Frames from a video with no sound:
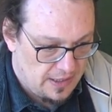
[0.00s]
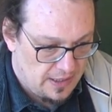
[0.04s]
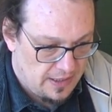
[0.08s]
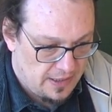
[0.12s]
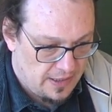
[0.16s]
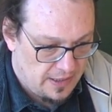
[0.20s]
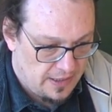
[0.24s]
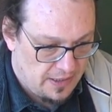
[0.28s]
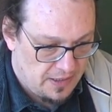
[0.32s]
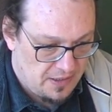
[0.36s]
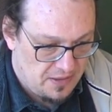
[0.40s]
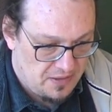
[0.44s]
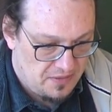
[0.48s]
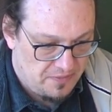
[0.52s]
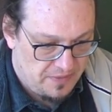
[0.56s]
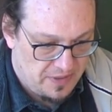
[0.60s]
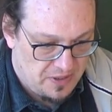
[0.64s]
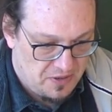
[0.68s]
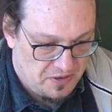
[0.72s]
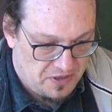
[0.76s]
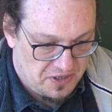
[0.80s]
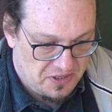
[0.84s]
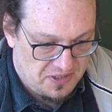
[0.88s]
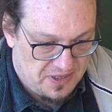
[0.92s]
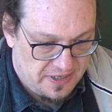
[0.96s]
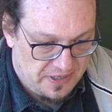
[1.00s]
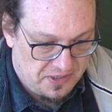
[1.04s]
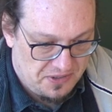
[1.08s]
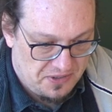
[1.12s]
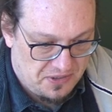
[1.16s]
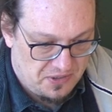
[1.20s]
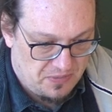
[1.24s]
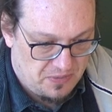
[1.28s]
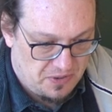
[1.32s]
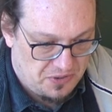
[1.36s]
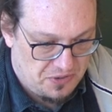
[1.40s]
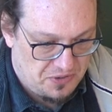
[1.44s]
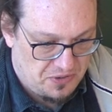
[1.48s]
and we're gonna tell
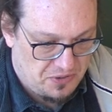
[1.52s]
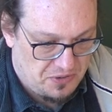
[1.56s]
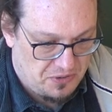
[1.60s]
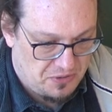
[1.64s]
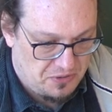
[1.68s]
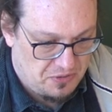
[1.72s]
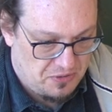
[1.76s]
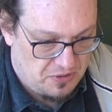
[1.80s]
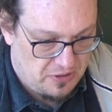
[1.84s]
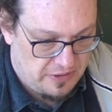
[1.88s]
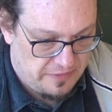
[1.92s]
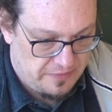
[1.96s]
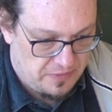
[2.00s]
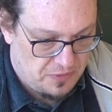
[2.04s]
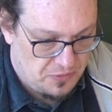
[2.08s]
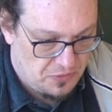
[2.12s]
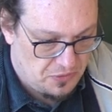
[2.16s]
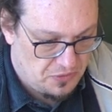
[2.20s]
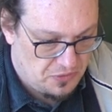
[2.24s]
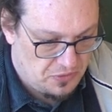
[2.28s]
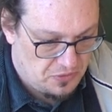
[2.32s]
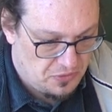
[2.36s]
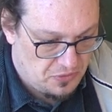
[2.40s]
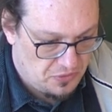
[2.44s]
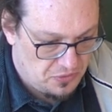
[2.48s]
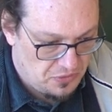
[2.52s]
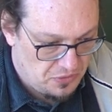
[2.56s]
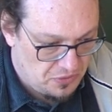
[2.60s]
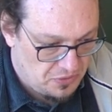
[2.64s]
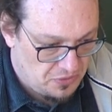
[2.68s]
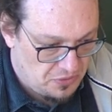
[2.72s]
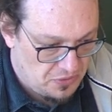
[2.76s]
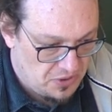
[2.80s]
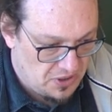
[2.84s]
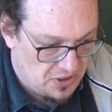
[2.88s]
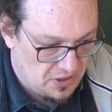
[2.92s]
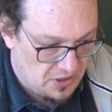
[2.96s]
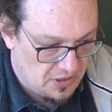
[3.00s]
this one to go to level
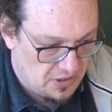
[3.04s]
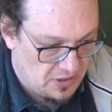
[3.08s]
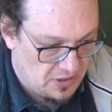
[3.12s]
2